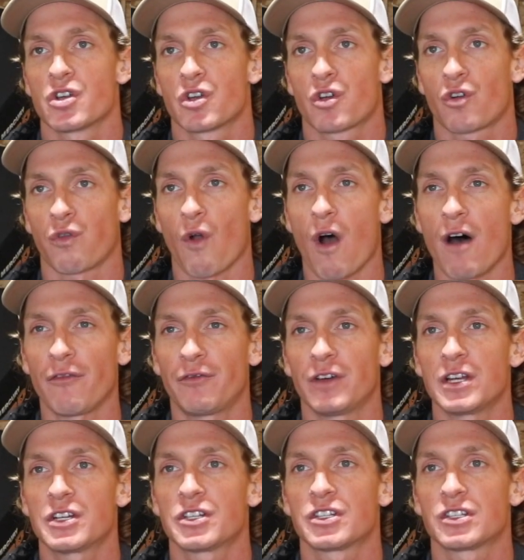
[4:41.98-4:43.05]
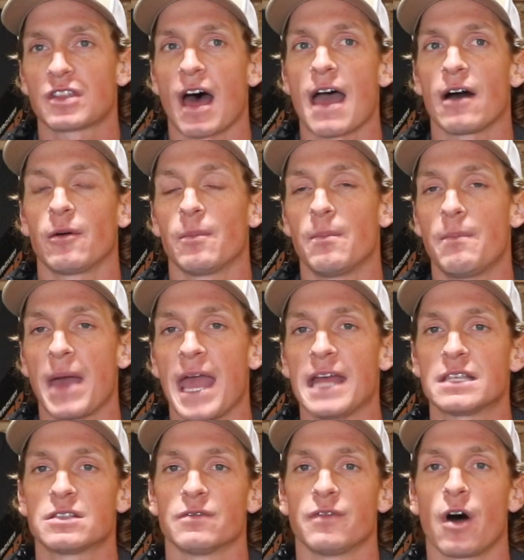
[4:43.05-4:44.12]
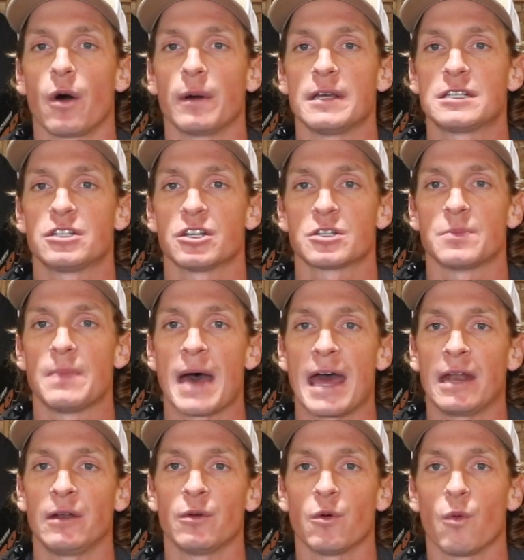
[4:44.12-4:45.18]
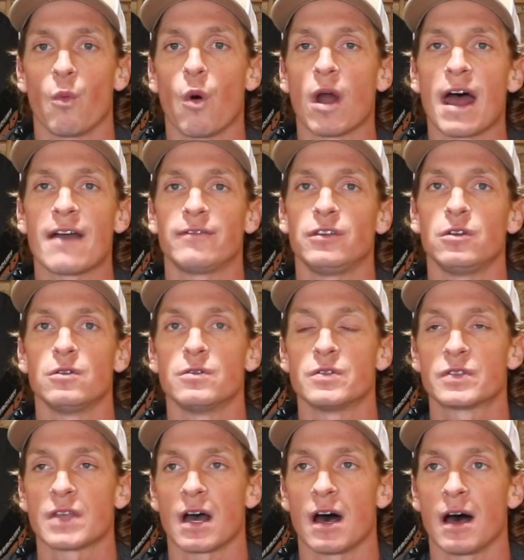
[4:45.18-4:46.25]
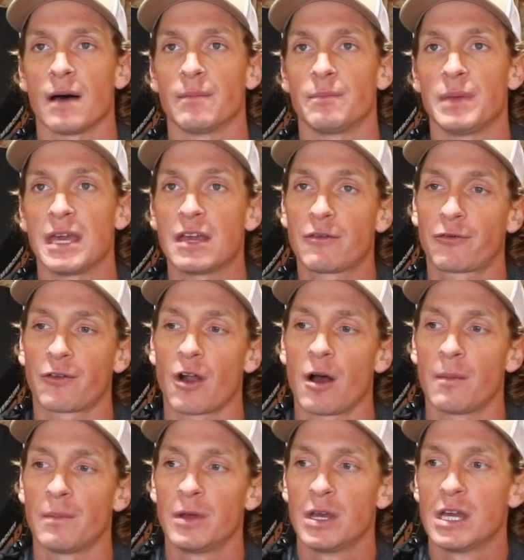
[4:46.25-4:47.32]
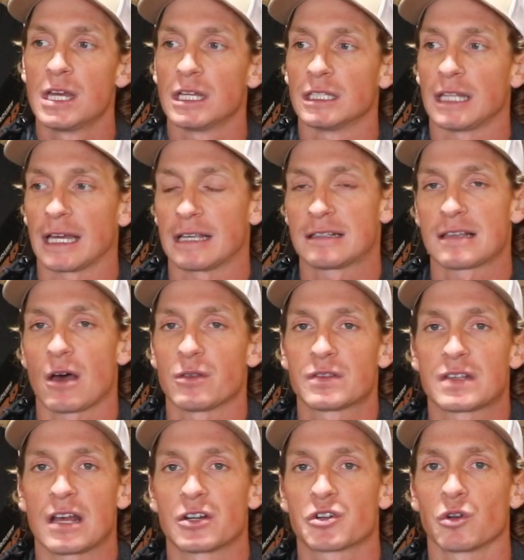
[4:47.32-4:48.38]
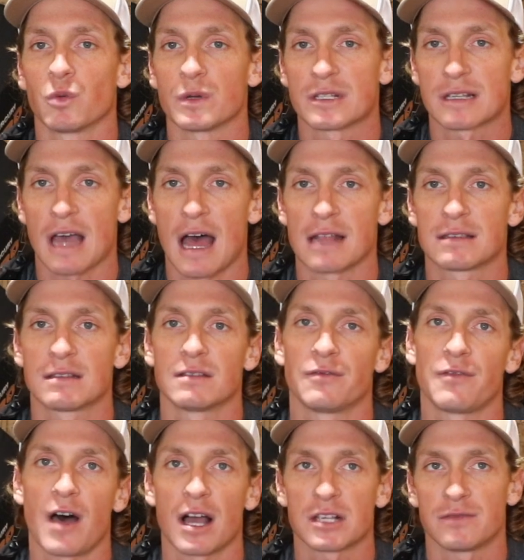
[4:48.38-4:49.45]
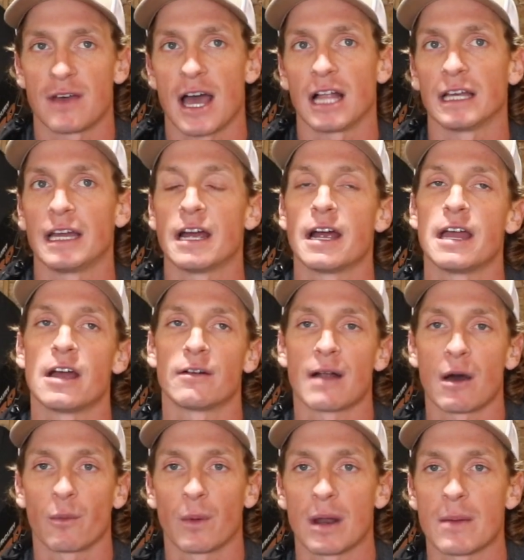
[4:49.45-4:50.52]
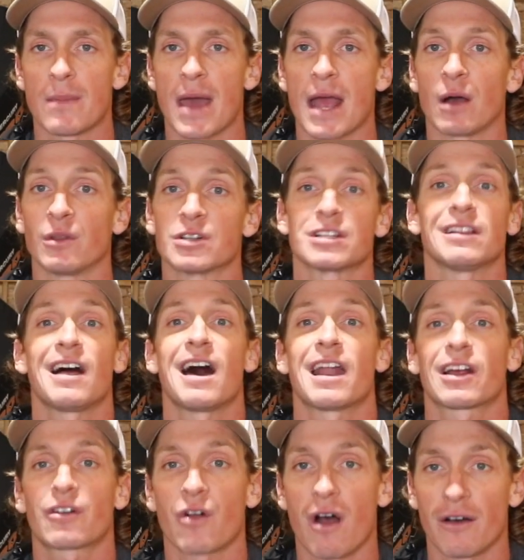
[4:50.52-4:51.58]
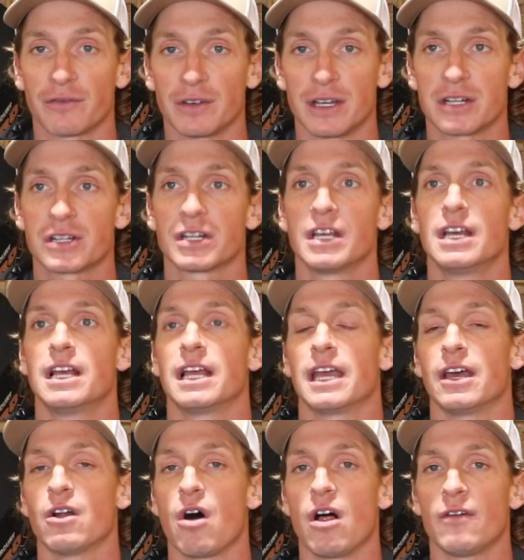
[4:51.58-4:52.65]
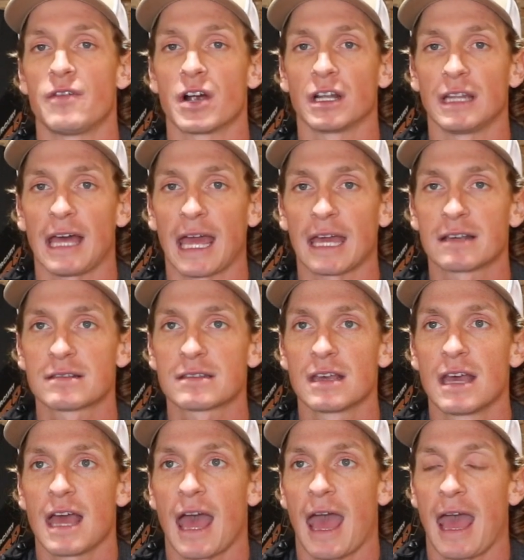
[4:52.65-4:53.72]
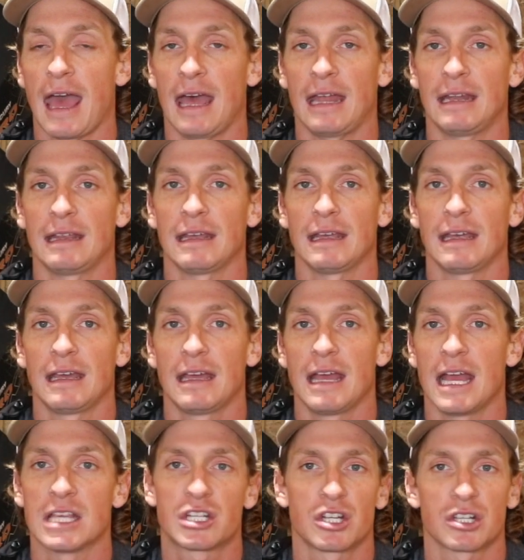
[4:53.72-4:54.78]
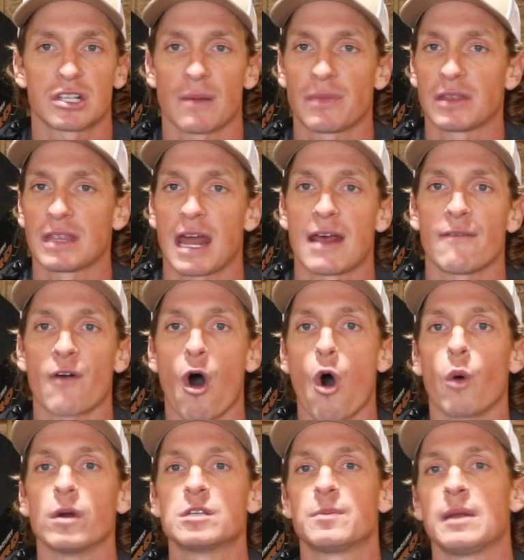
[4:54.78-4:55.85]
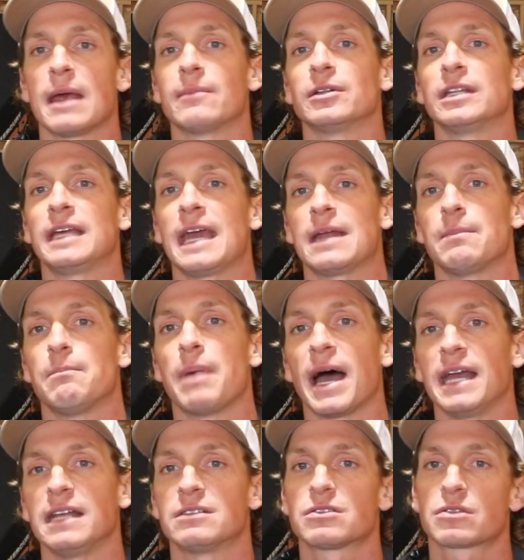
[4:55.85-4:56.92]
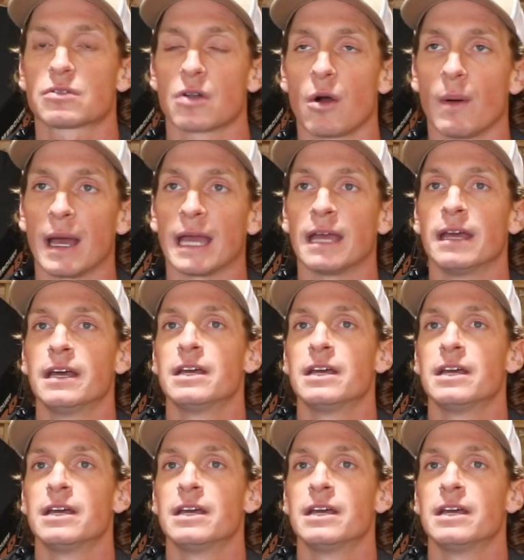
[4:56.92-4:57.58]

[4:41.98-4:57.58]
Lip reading: crawfish style baits have always just been what I've used. Being from like south central Wisconsin, Fox Valley area around Winnebago, there's a lot of crawfish in all of our lakes, and it's just something that I've always been able to get bites throwing.